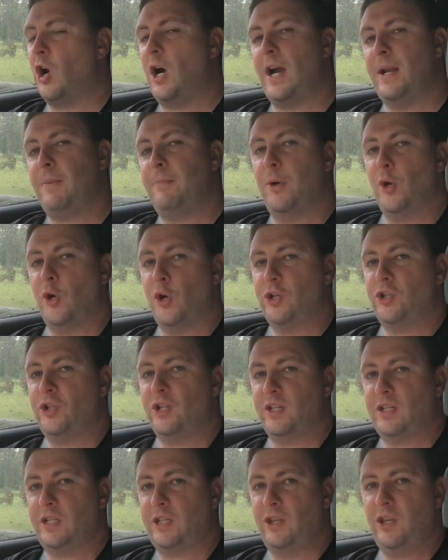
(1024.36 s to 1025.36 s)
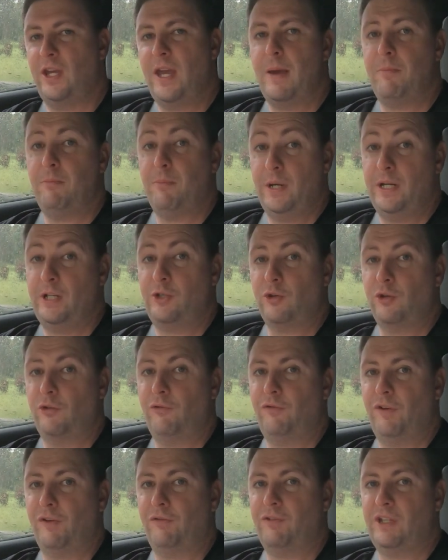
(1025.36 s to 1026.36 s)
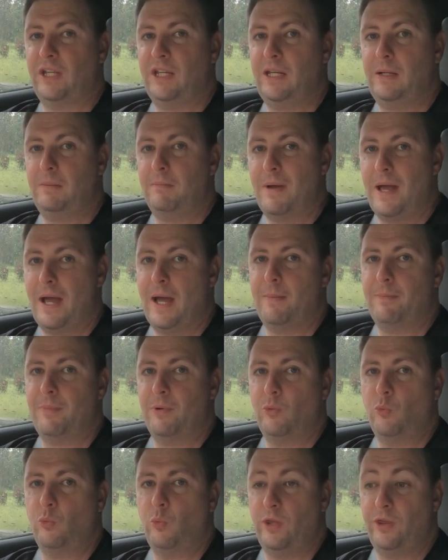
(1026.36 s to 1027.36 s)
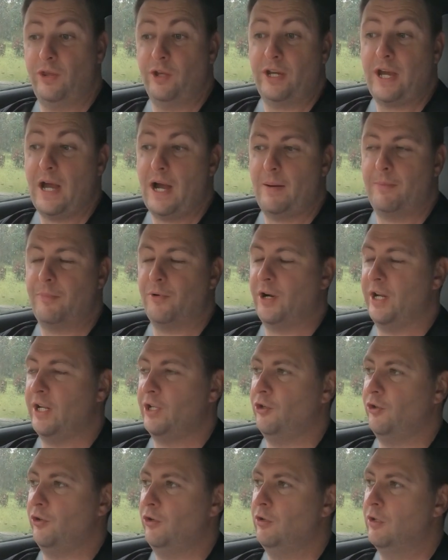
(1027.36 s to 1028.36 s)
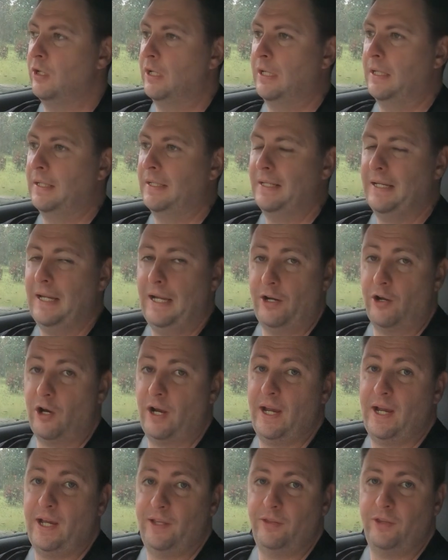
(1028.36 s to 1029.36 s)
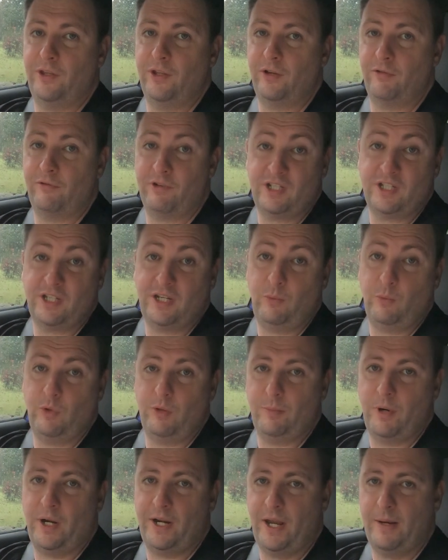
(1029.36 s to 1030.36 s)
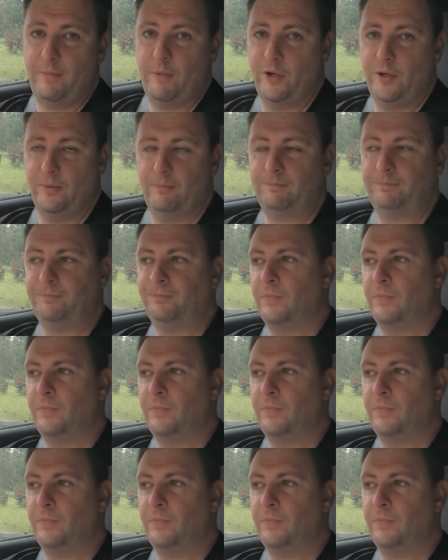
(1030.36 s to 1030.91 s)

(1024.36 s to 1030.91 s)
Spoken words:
I'd purchased the MP215 map with the car brand new, and I had the receipt with my name on it,